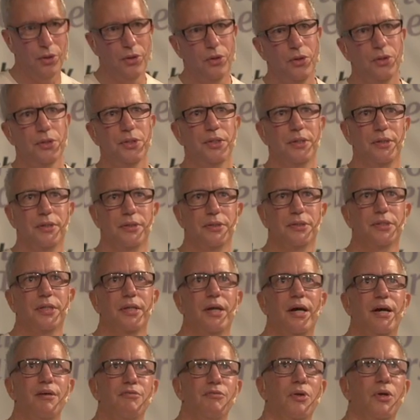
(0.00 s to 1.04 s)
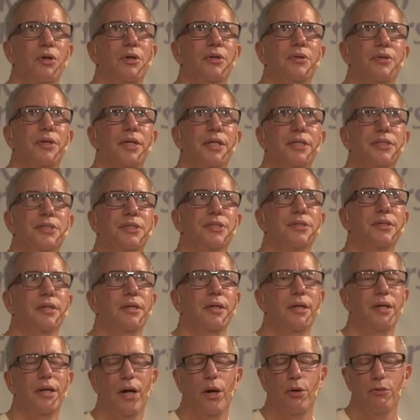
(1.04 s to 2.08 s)
audience, and I've learned this
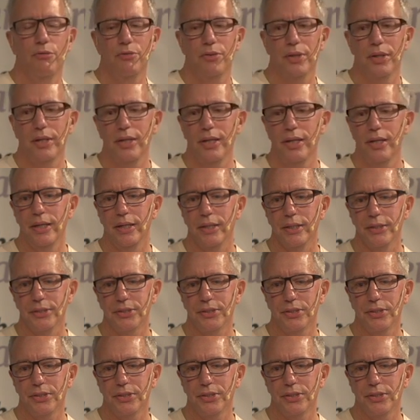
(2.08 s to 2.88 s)
over the years.